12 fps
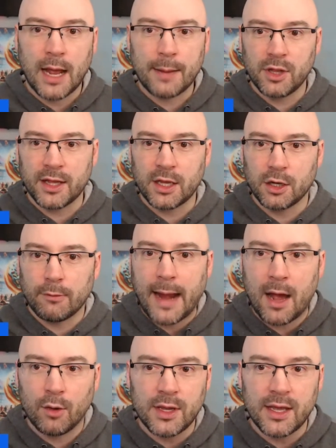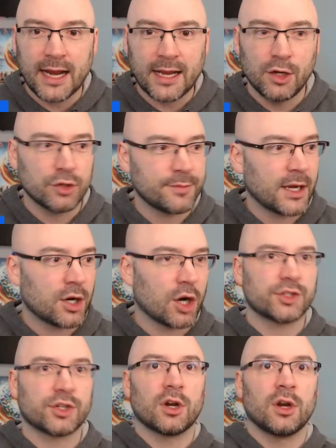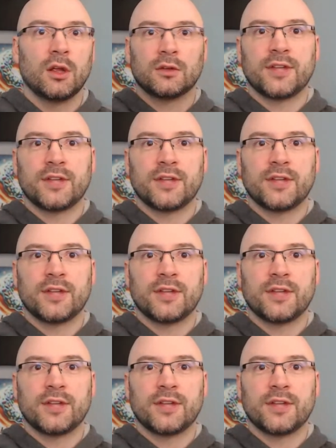I'm clicking around, and I can use my cursor